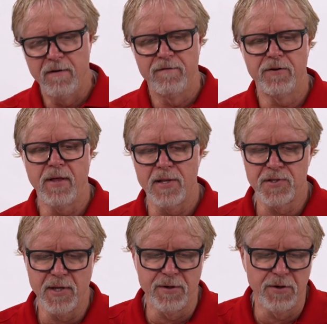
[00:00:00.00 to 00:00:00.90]
For that
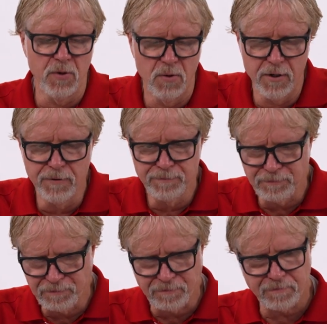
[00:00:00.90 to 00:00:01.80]
center door,
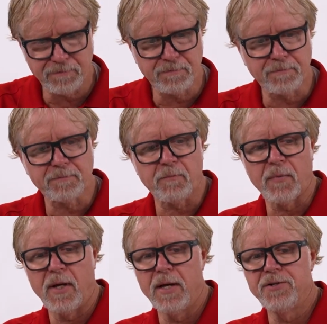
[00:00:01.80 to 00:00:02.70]

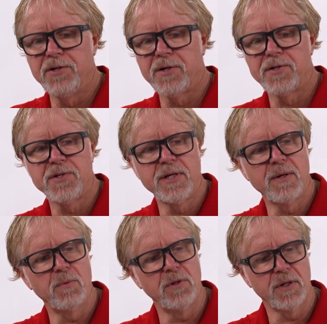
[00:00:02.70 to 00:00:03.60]
as you can see,
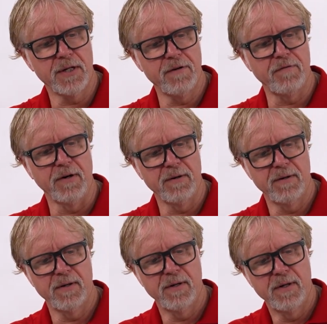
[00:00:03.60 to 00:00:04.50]
it will look different.
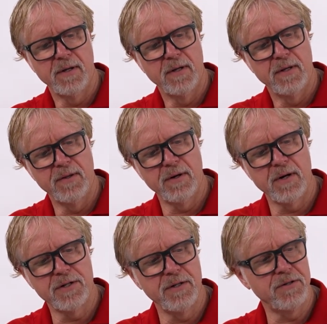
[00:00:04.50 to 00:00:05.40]
There are
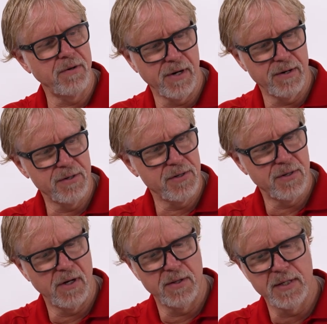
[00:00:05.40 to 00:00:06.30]
two triggers
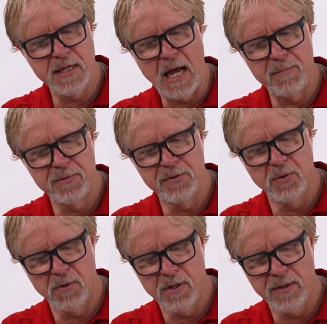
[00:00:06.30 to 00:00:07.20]
on the top of the
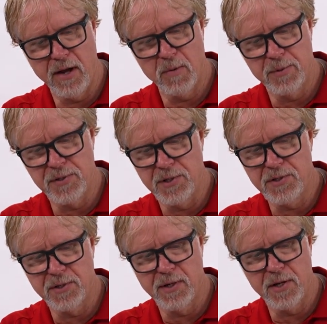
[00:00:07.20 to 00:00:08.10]
door, and they are
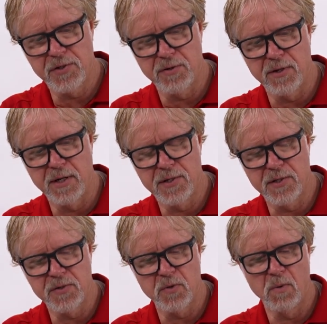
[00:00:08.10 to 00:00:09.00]
positioned a certain
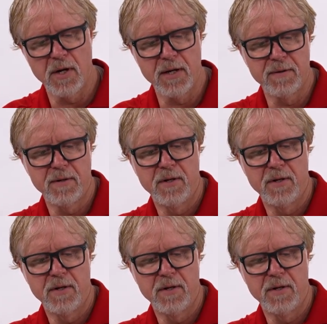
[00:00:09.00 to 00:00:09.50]
distance away